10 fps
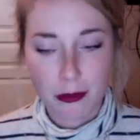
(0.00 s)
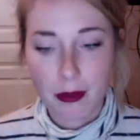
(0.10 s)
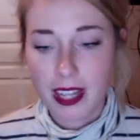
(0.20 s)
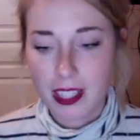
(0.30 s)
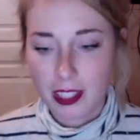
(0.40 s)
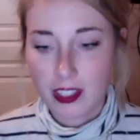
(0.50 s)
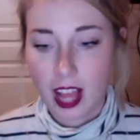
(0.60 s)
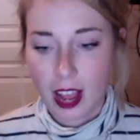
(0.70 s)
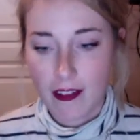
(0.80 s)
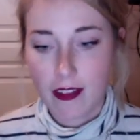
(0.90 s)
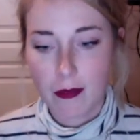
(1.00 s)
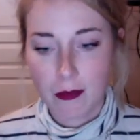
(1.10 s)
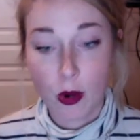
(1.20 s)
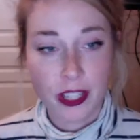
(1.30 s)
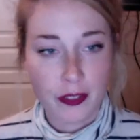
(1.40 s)
makes their lives more
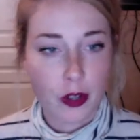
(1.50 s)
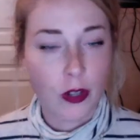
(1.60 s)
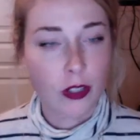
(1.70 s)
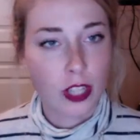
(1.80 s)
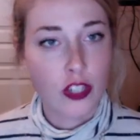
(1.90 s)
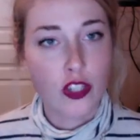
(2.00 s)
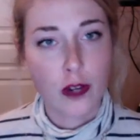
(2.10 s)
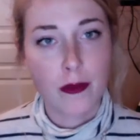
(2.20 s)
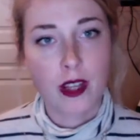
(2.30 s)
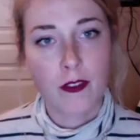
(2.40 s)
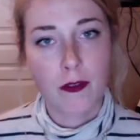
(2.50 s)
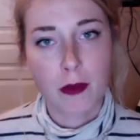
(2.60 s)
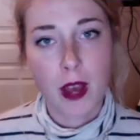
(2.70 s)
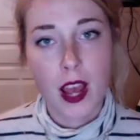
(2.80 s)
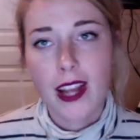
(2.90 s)
difficult in terms of,
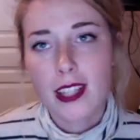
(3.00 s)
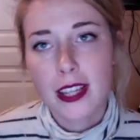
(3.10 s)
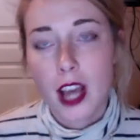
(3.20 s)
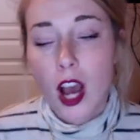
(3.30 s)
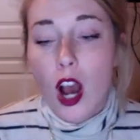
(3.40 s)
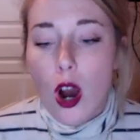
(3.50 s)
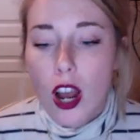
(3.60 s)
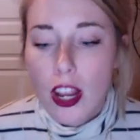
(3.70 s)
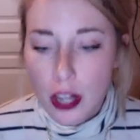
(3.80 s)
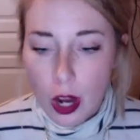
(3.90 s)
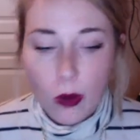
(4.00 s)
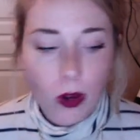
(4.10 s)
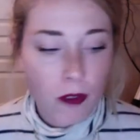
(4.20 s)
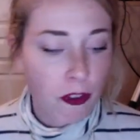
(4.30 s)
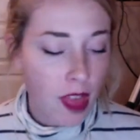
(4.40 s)
because, like, you know,
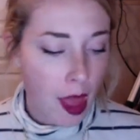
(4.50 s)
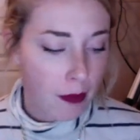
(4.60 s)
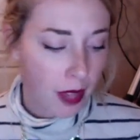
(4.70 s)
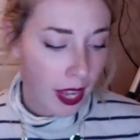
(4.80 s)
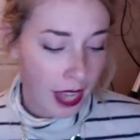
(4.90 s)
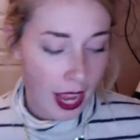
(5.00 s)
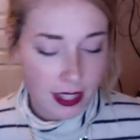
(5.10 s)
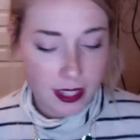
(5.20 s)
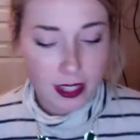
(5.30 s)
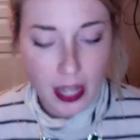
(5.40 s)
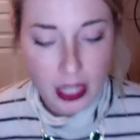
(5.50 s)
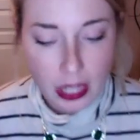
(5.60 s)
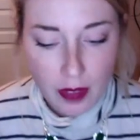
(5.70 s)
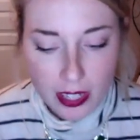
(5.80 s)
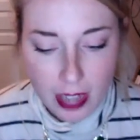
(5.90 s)
for them, like, as a society, they've
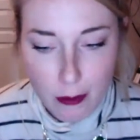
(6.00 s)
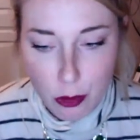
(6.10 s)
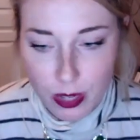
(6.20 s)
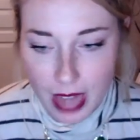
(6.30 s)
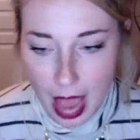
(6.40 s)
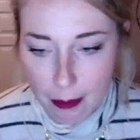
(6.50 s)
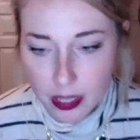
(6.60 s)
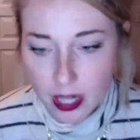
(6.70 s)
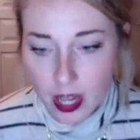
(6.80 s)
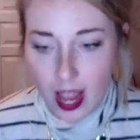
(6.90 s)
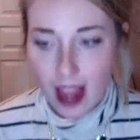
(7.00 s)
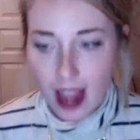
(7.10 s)
had time to adapt. And,